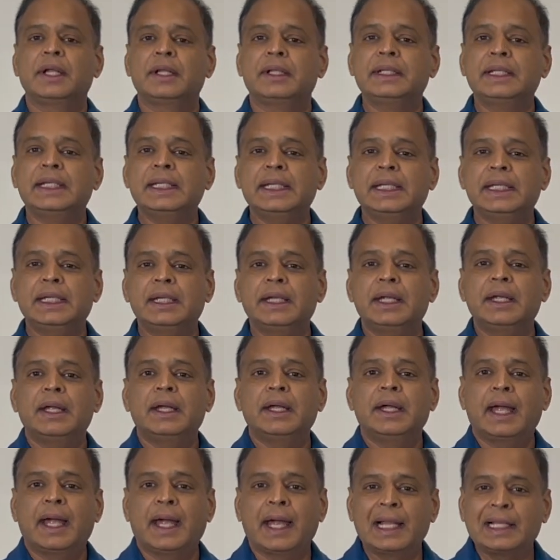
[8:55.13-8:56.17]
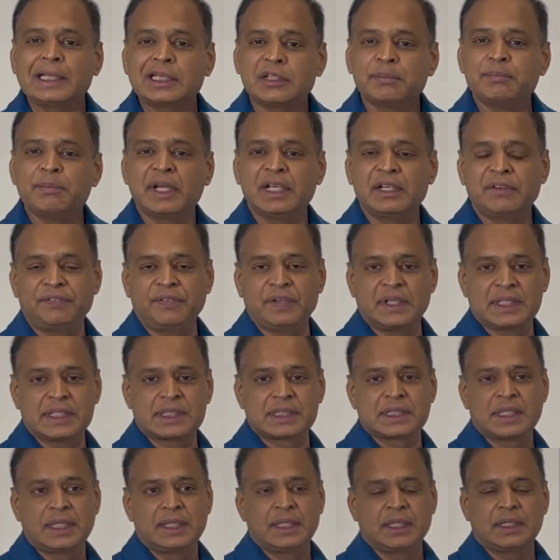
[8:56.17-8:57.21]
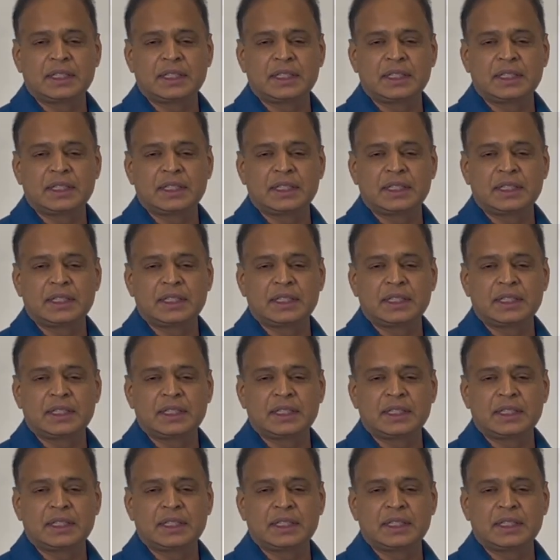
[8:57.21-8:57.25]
the health benefits,